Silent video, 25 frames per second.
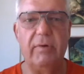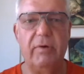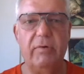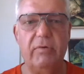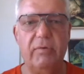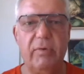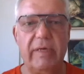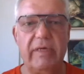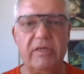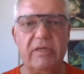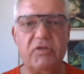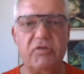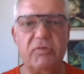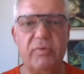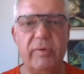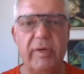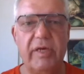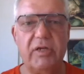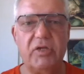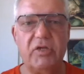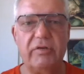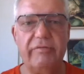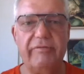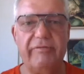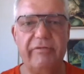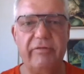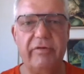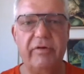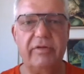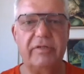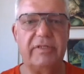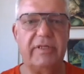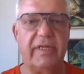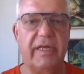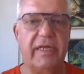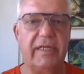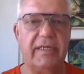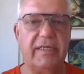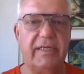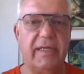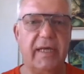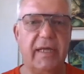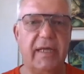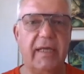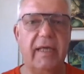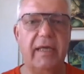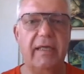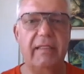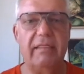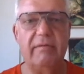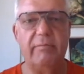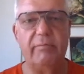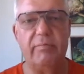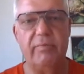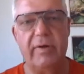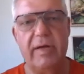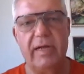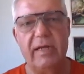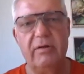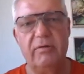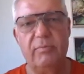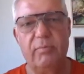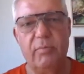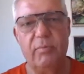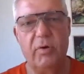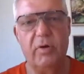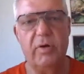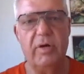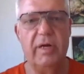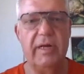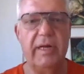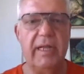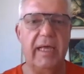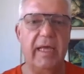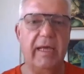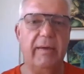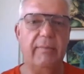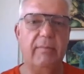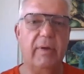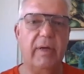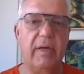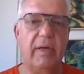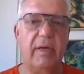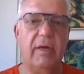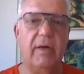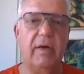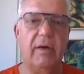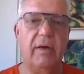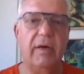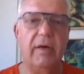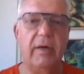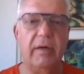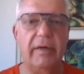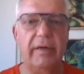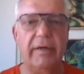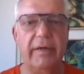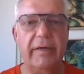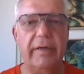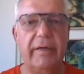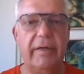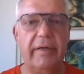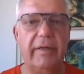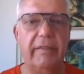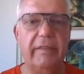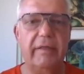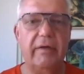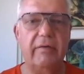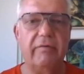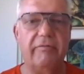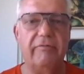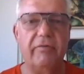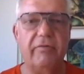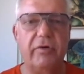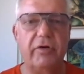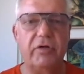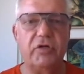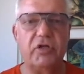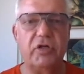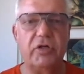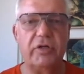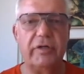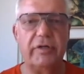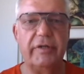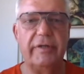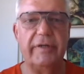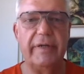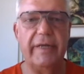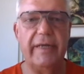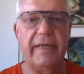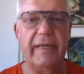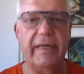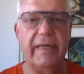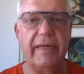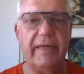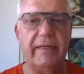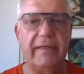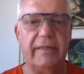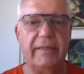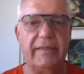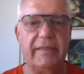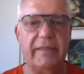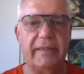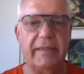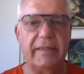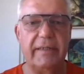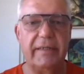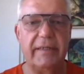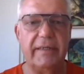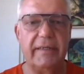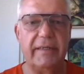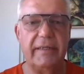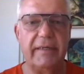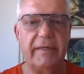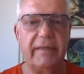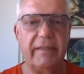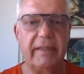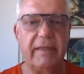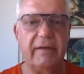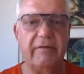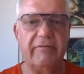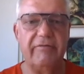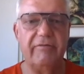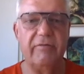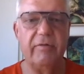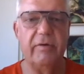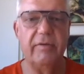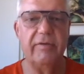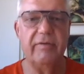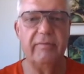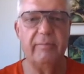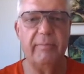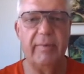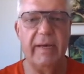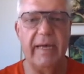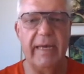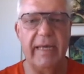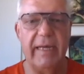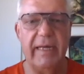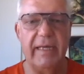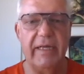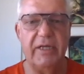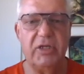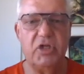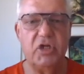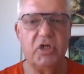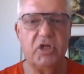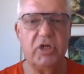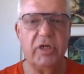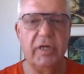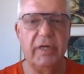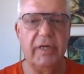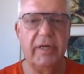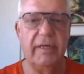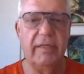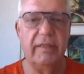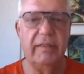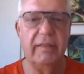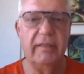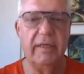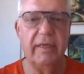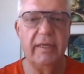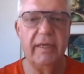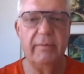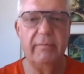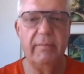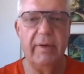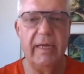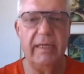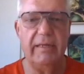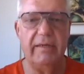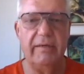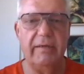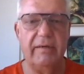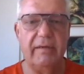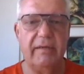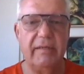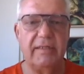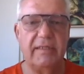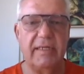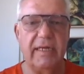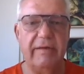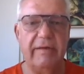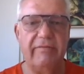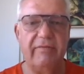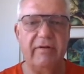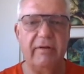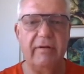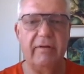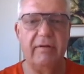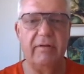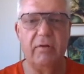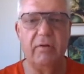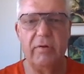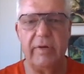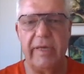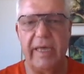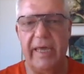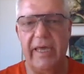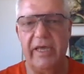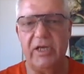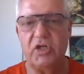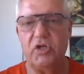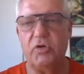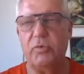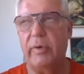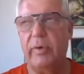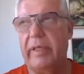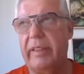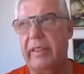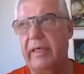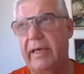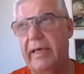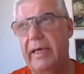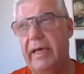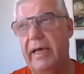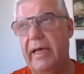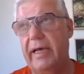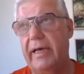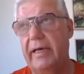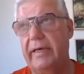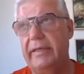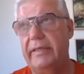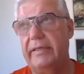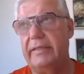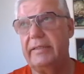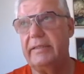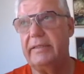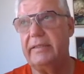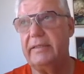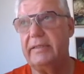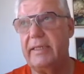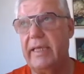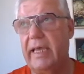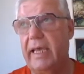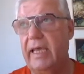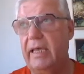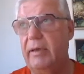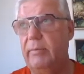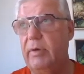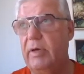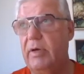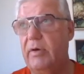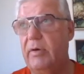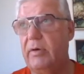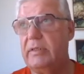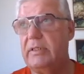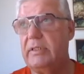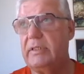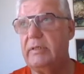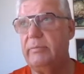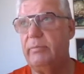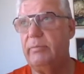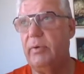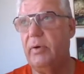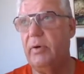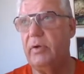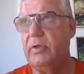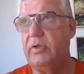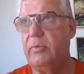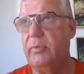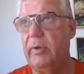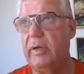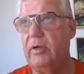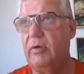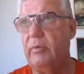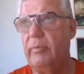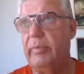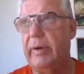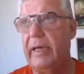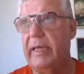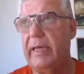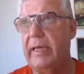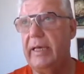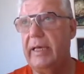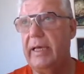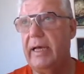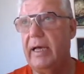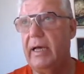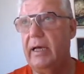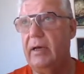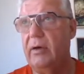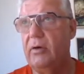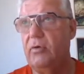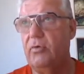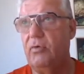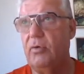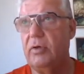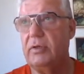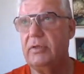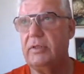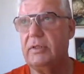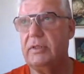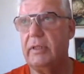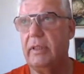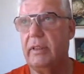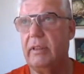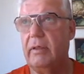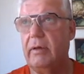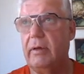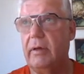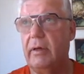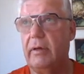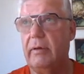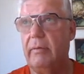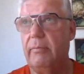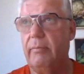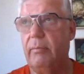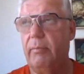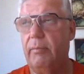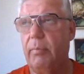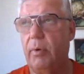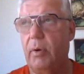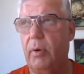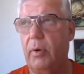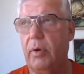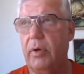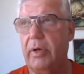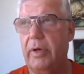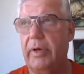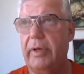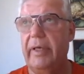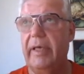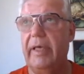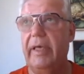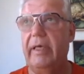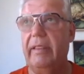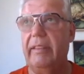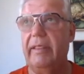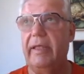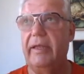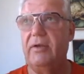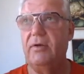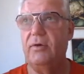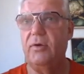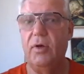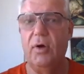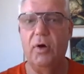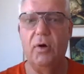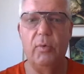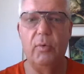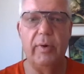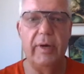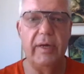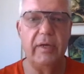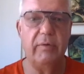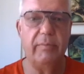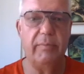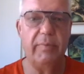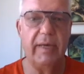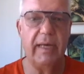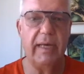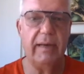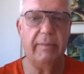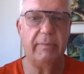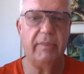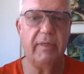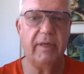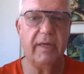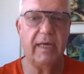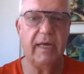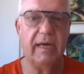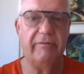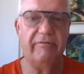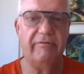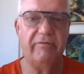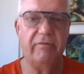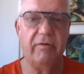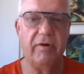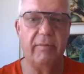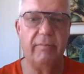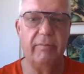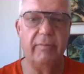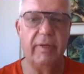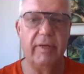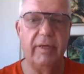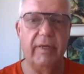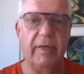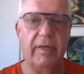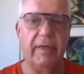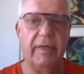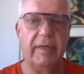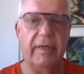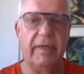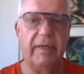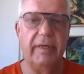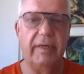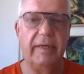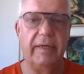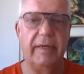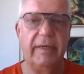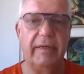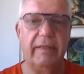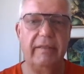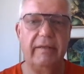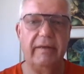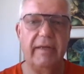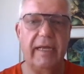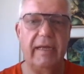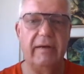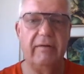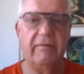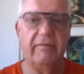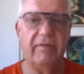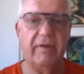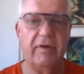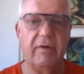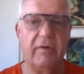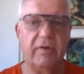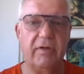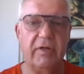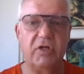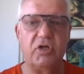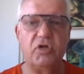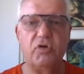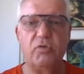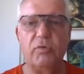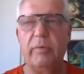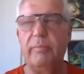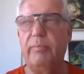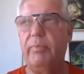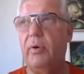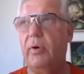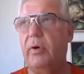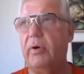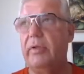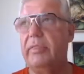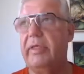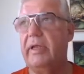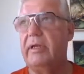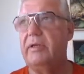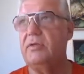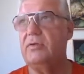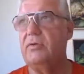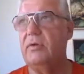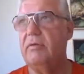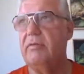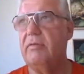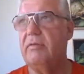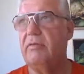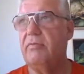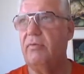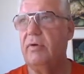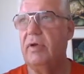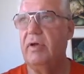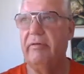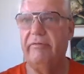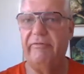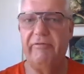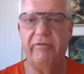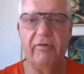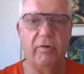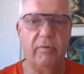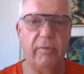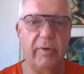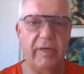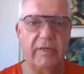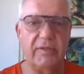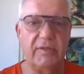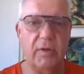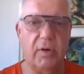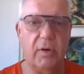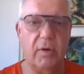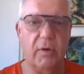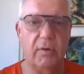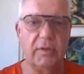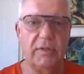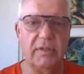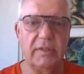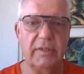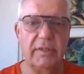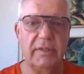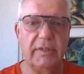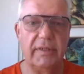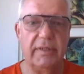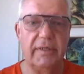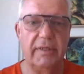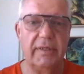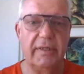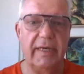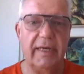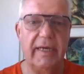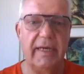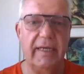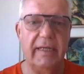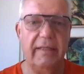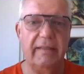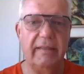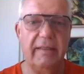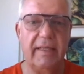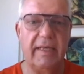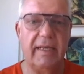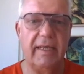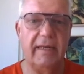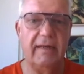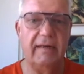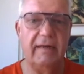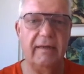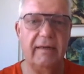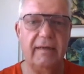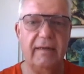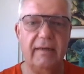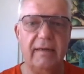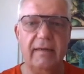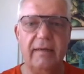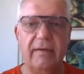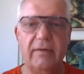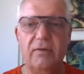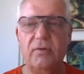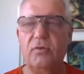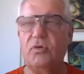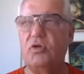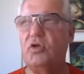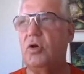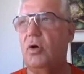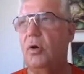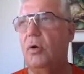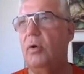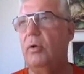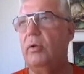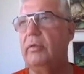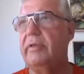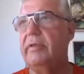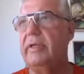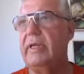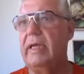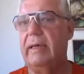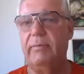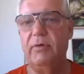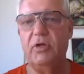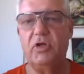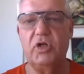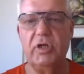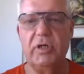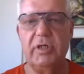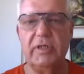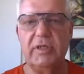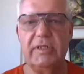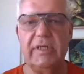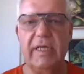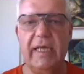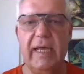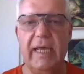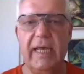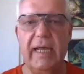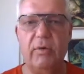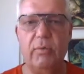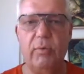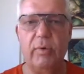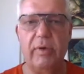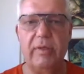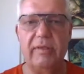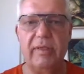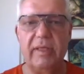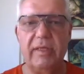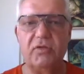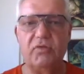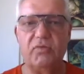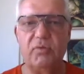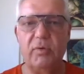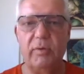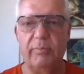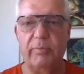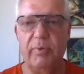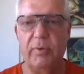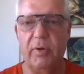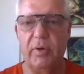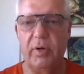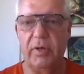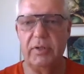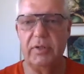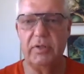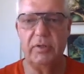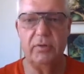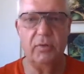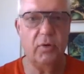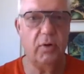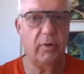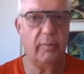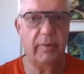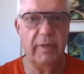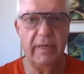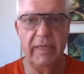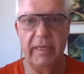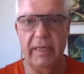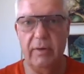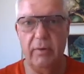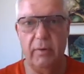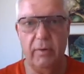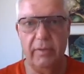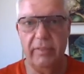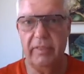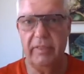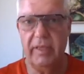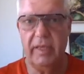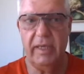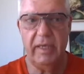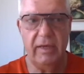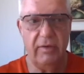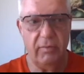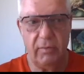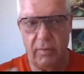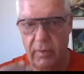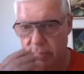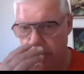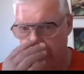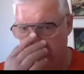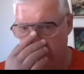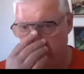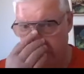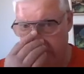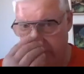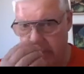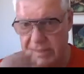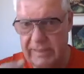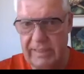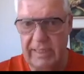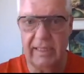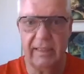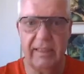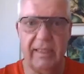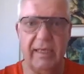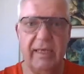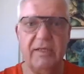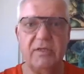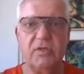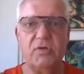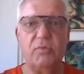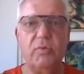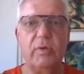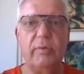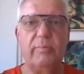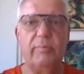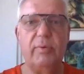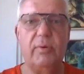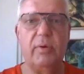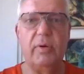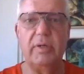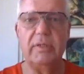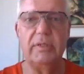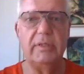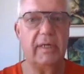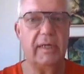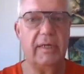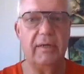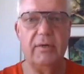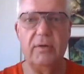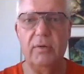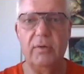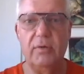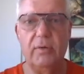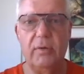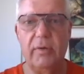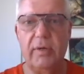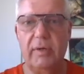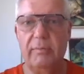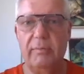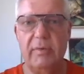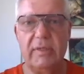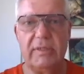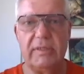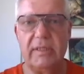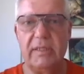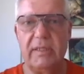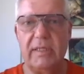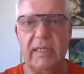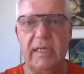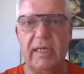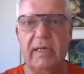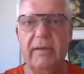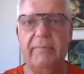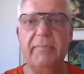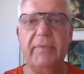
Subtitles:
registration, first data, the brand, model name, the conversion, and then of course the mileage, the maintenance level, location where the car is staying, because it's important when you buy a car across the border that you know where you pick up the car from, the date of the condition report that is not 3 or 4 weeks old. And then you show all the damages. And with this report, normally on the real side, there is a report. I don't know, I missed it here